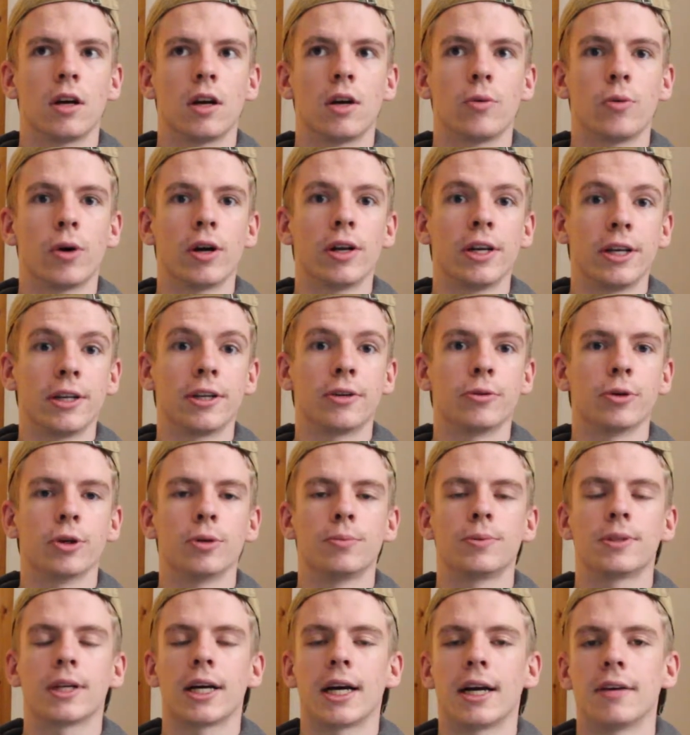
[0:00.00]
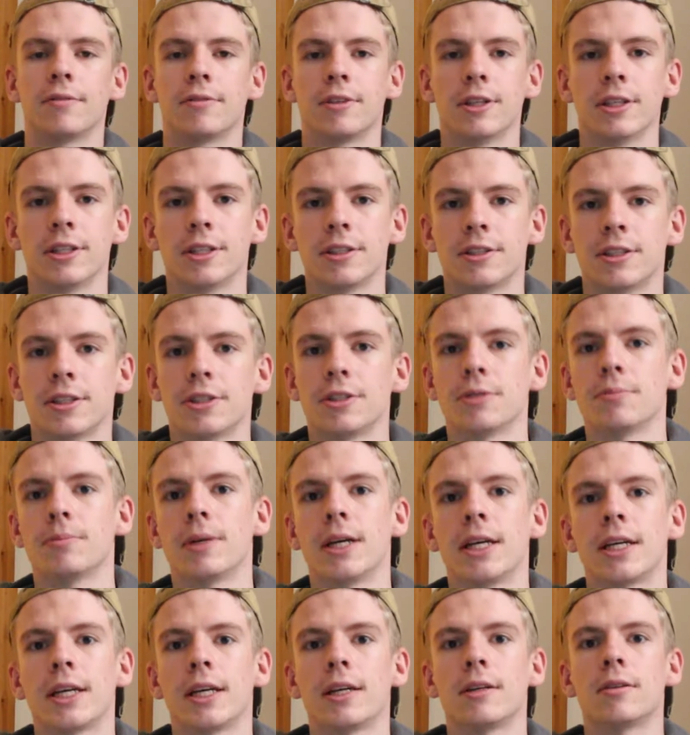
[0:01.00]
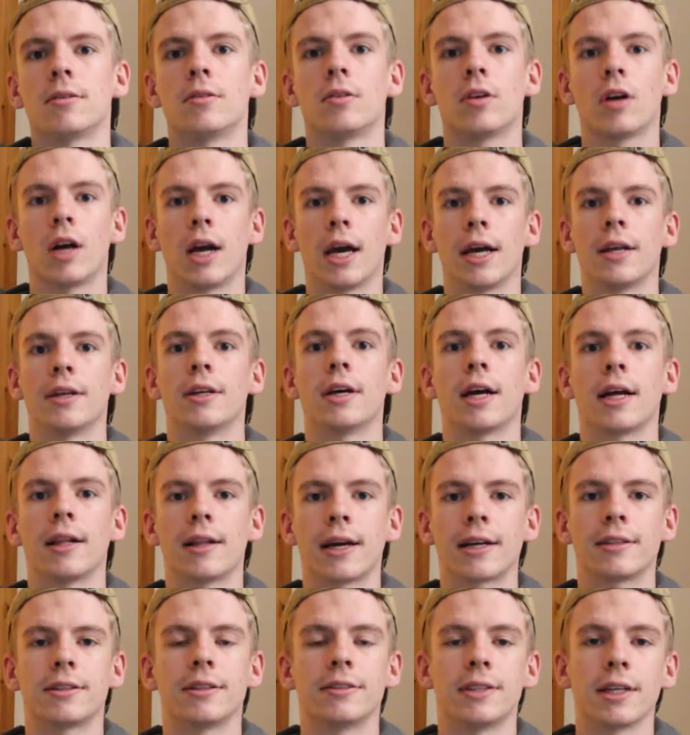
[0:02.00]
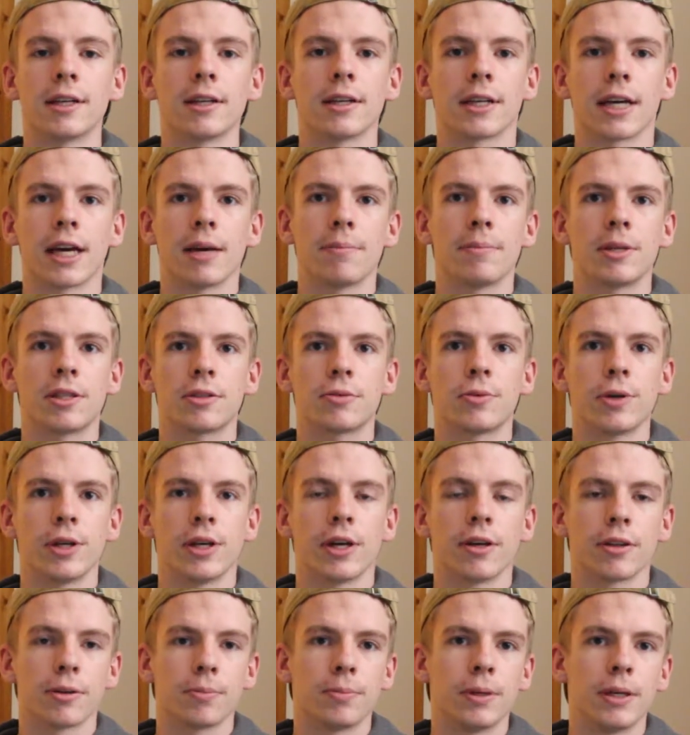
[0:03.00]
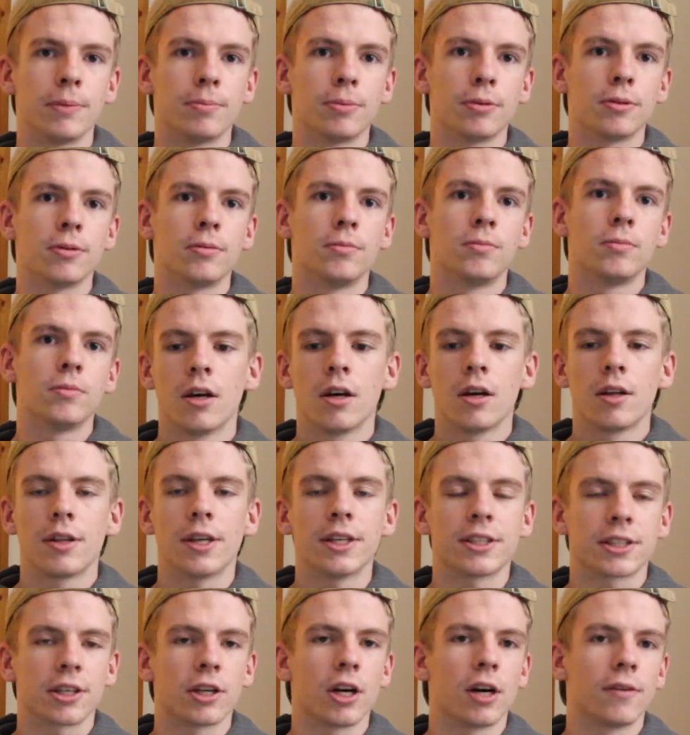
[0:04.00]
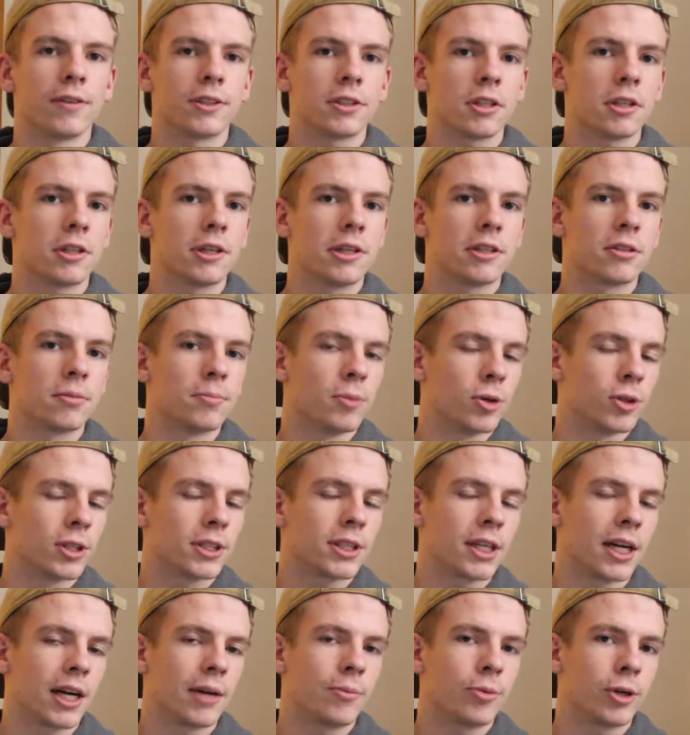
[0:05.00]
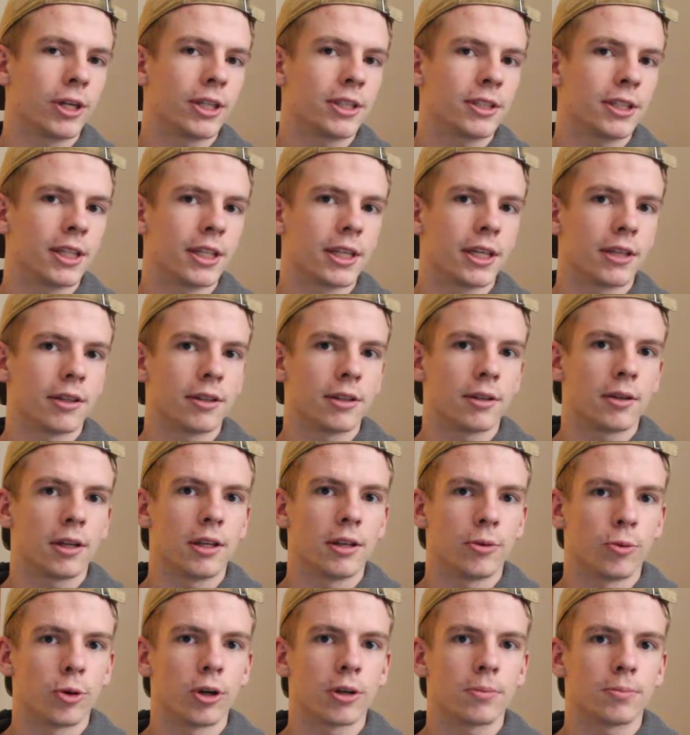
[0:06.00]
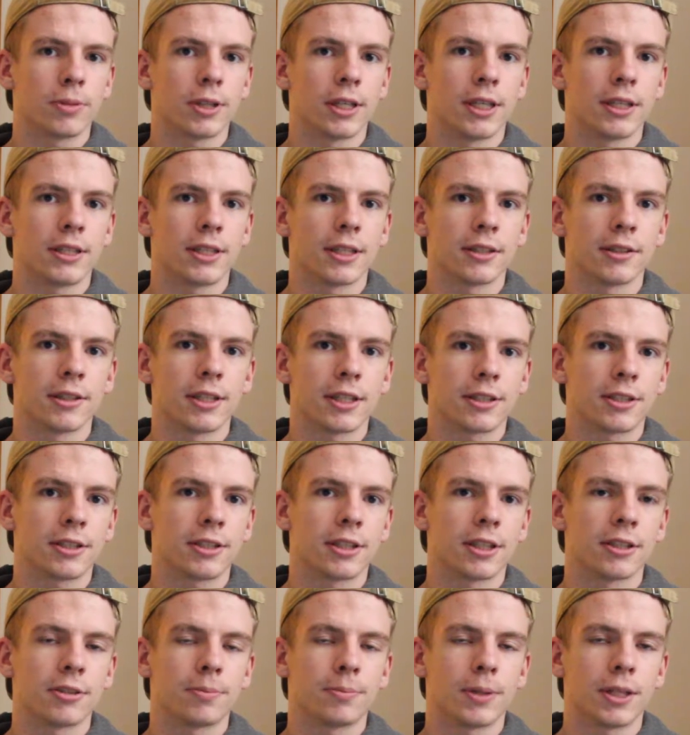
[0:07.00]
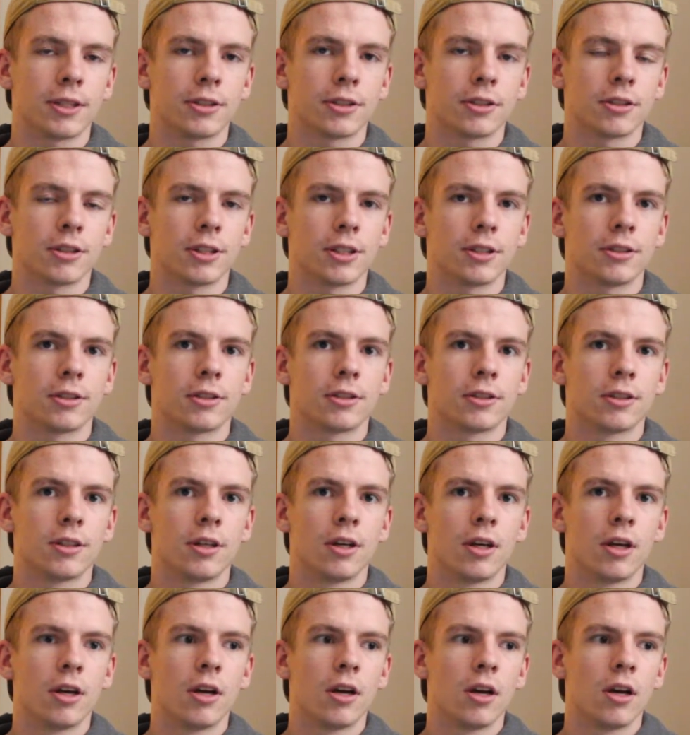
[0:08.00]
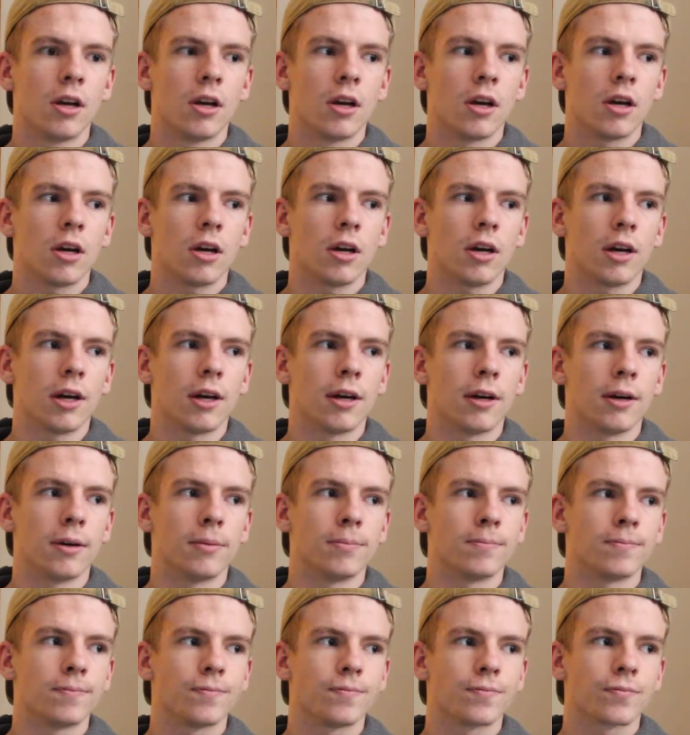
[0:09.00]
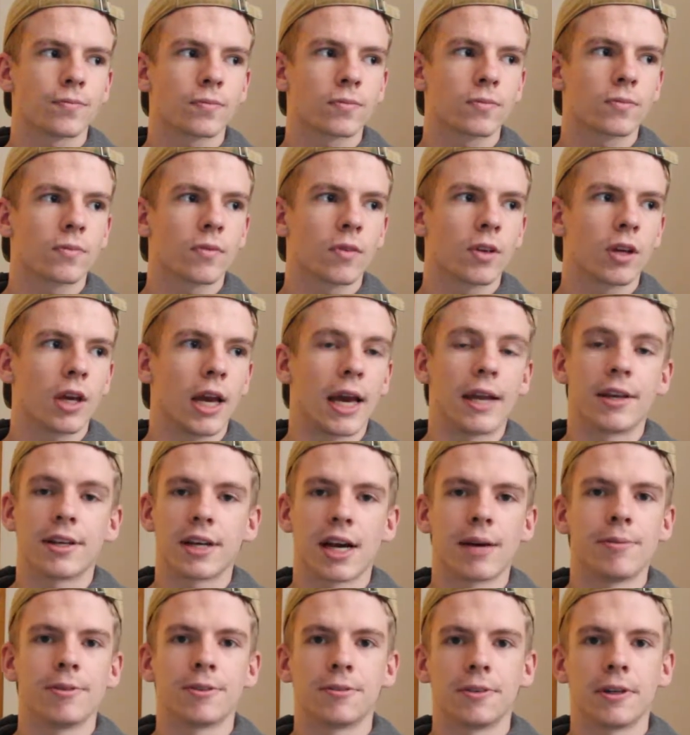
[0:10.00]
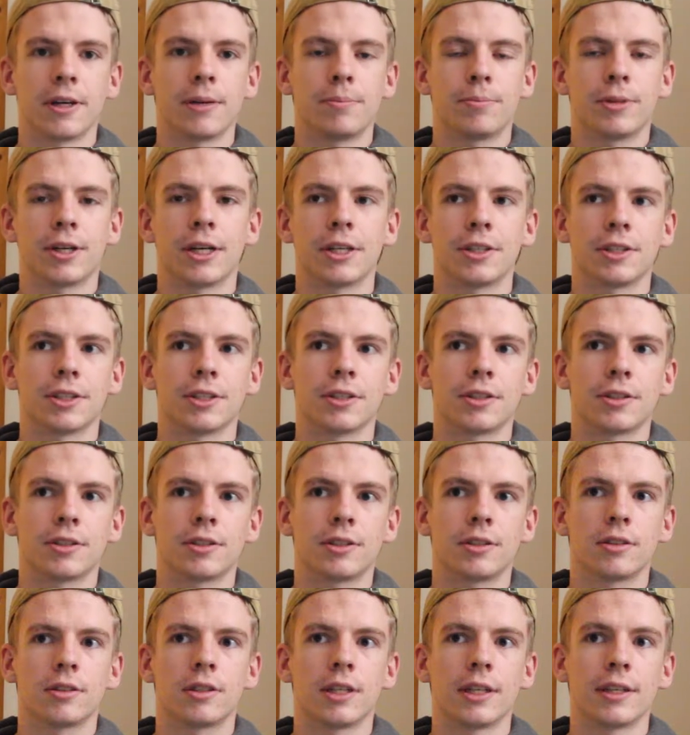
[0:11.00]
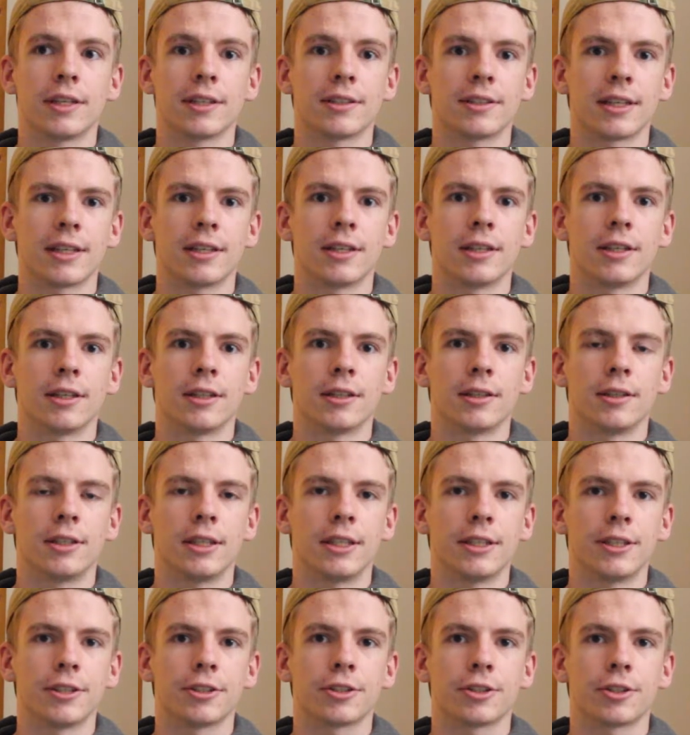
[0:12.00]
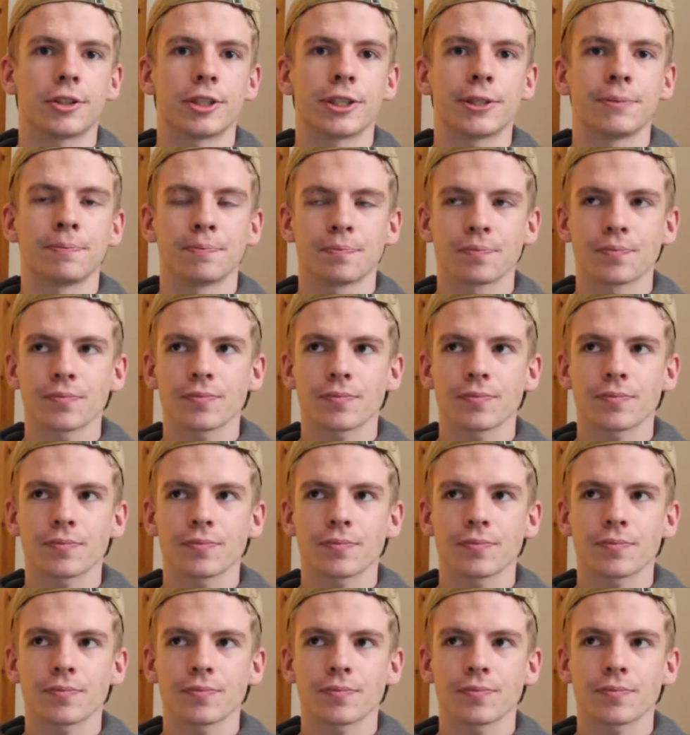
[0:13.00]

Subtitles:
when in groups I have good decision making and I like to delegate between other people. This could obviously lead to more time wasting in the workplace as an exercise specialist, and time is very precious in this industry.